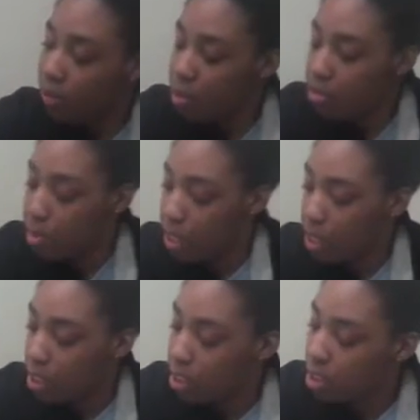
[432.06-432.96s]
some
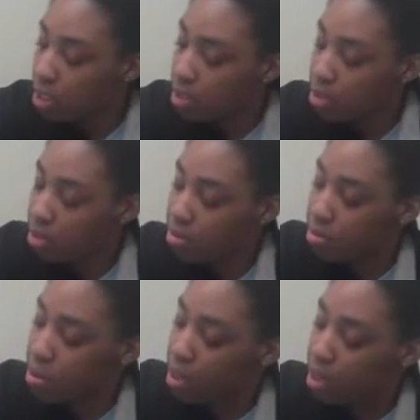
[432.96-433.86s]
beans,
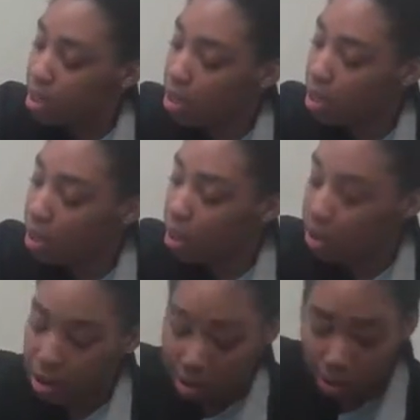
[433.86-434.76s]
and
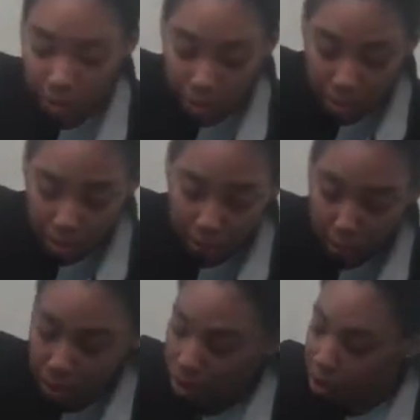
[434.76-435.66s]
other
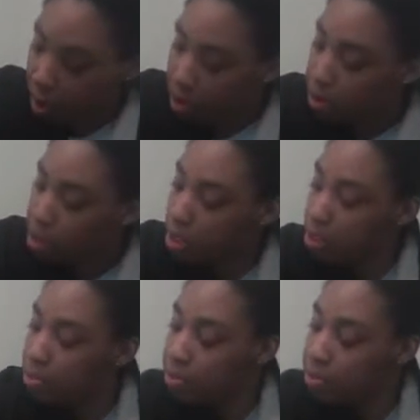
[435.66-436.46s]
food scraps.